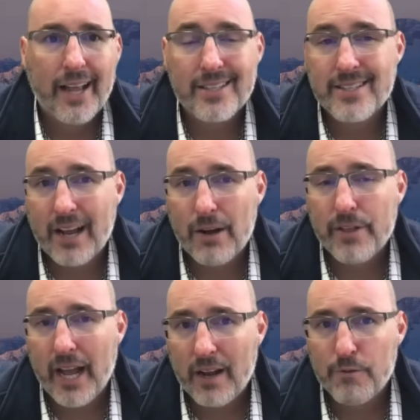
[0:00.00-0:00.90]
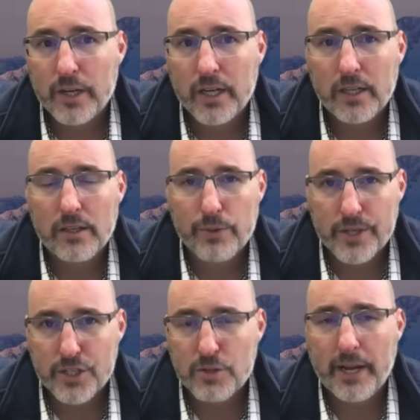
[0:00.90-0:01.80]
and South Africa,
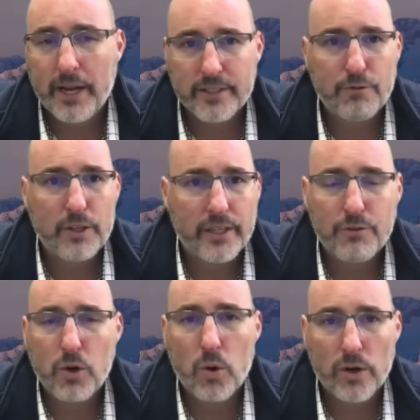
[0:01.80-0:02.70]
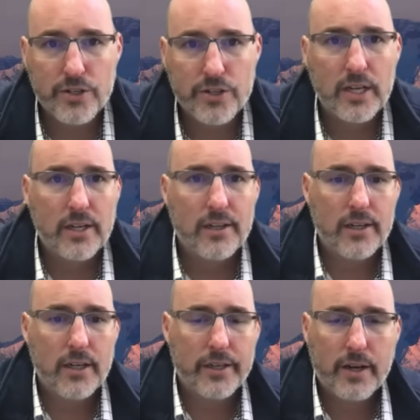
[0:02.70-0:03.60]
respectively. And of course,
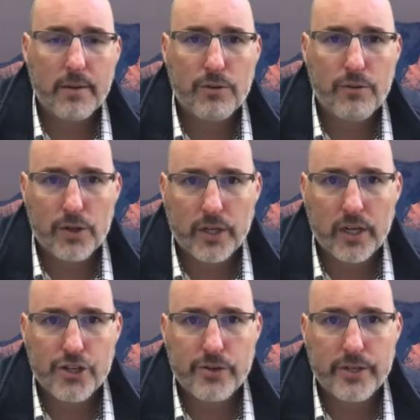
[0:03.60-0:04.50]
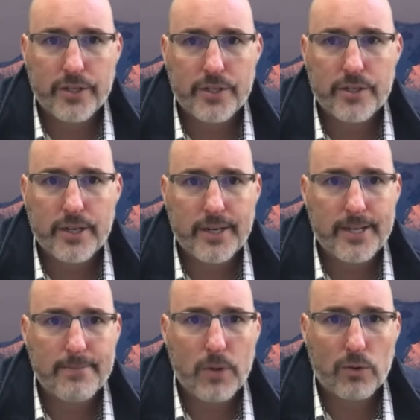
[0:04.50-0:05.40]
uh, a number of other countries
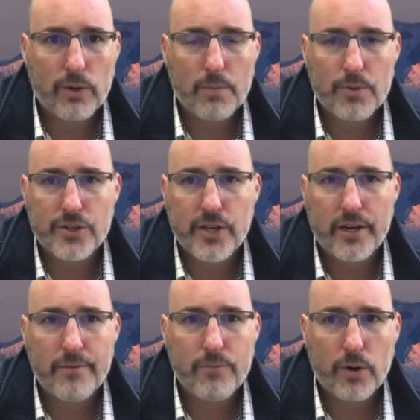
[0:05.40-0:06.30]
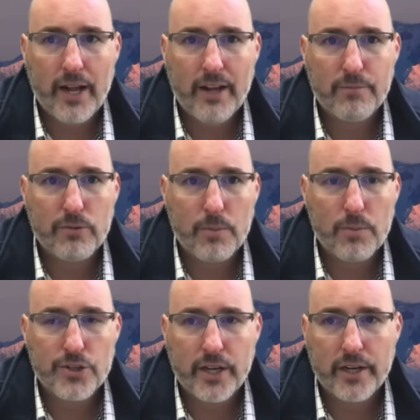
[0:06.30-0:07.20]
um, are represented or have been
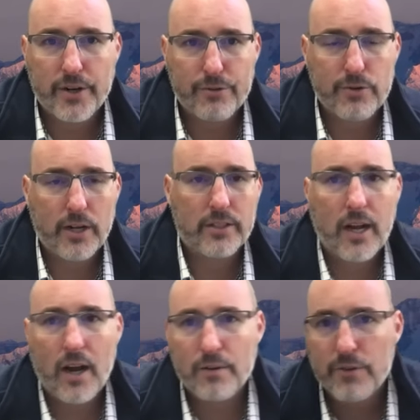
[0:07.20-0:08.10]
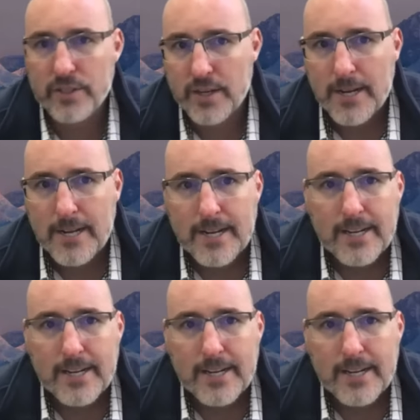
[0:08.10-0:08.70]
represented here throughout the conference.